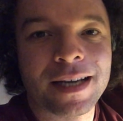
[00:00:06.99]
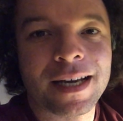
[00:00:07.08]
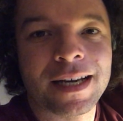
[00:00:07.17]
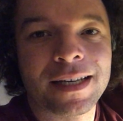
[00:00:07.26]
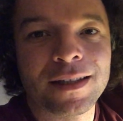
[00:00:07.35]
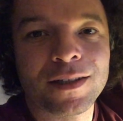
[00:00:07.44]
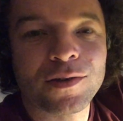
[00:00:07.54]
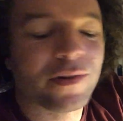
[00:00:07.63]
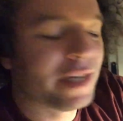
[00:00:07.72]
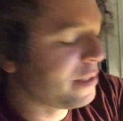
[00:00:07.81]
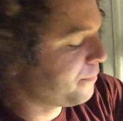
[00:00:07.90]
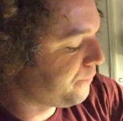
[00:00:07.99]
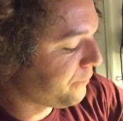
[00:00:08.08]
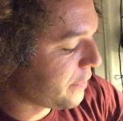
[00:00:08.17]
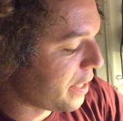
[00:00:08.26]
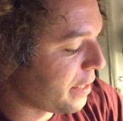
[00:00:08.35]
and the screen
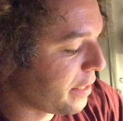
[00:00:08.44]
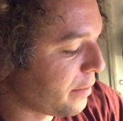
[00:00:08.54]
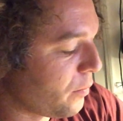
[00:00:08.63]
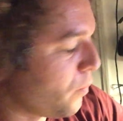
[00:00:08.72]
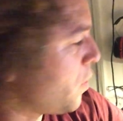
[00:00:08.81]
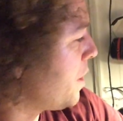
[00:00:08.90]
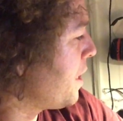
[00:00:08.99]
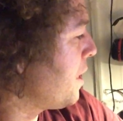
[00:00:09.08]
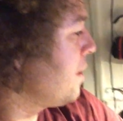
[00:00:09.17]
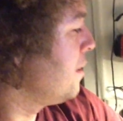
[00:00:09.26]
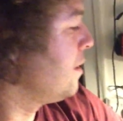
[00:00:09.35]
getting working.